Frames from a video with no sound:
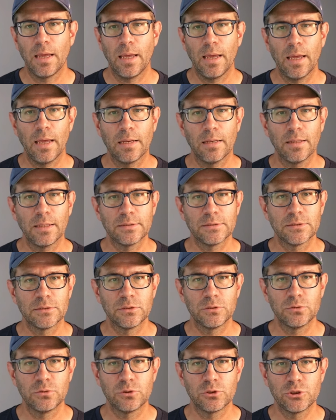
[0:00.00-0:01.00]
and let's
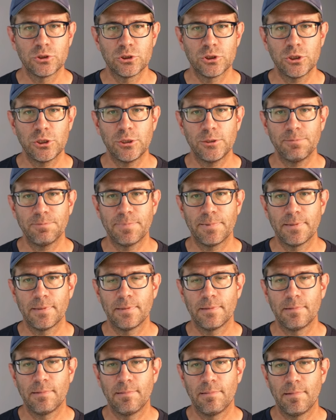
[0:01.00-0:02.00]
do sheep,
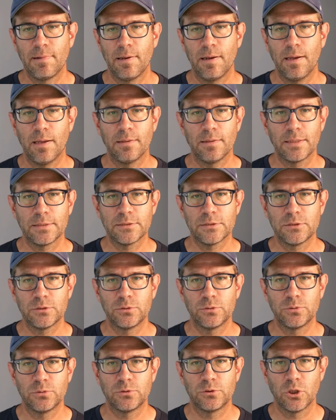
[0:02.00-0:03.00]
and let's
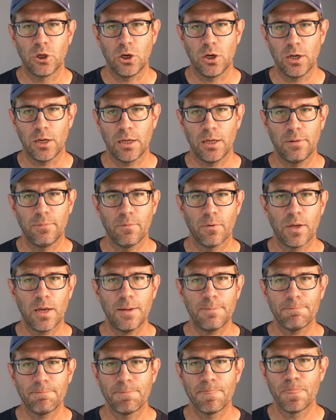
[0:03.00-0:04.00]
do dog. Okay.